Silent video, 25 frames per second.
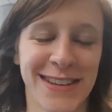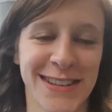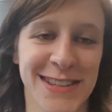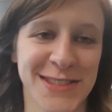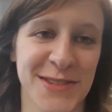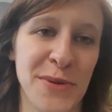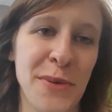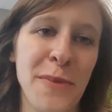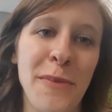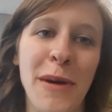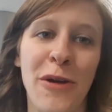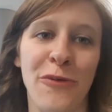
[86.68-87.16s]

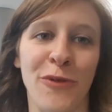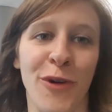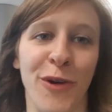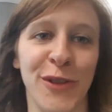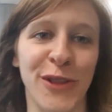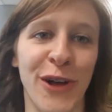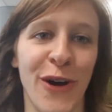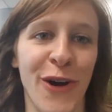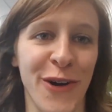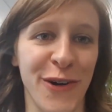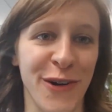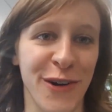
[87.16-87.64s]
Through so my
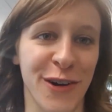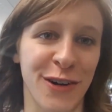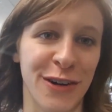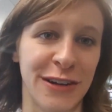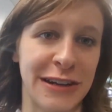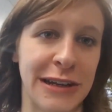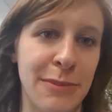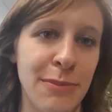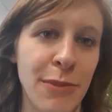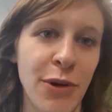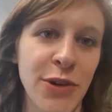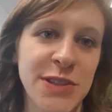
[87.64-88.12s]
role at
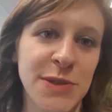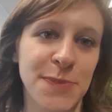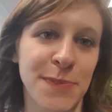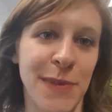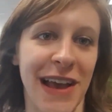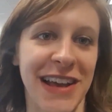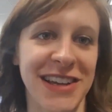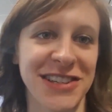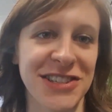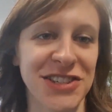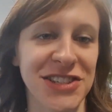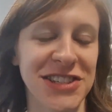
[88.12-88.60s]
Aurecon, I'm most
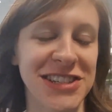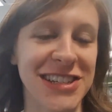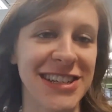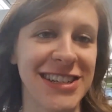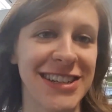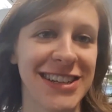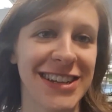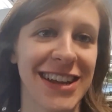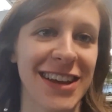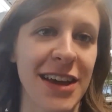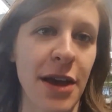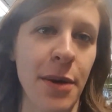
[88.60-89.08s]

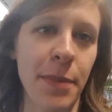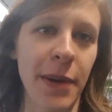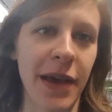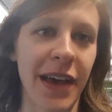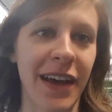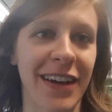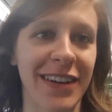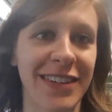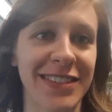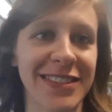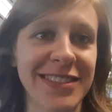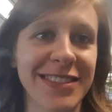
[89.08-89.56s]
passionate
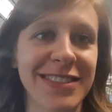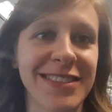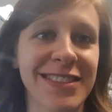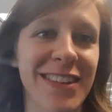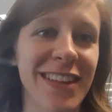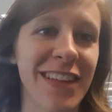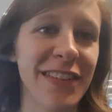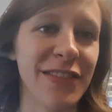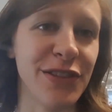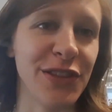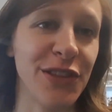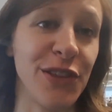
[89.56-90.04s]
about
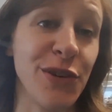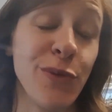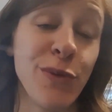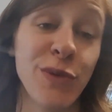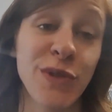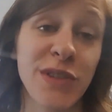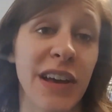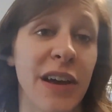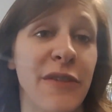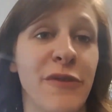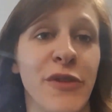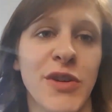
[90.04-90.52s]
the
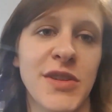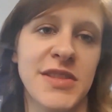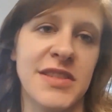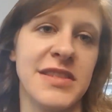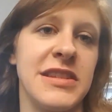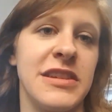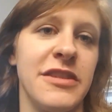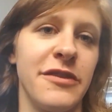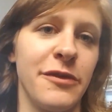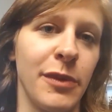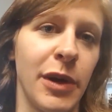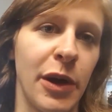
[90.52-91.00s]

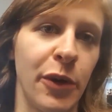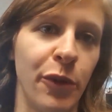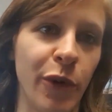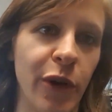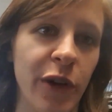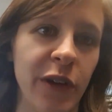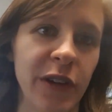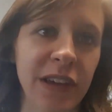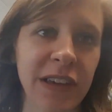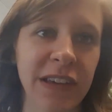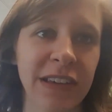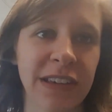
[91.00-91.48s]
diversity of my
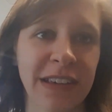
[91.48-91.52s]
work.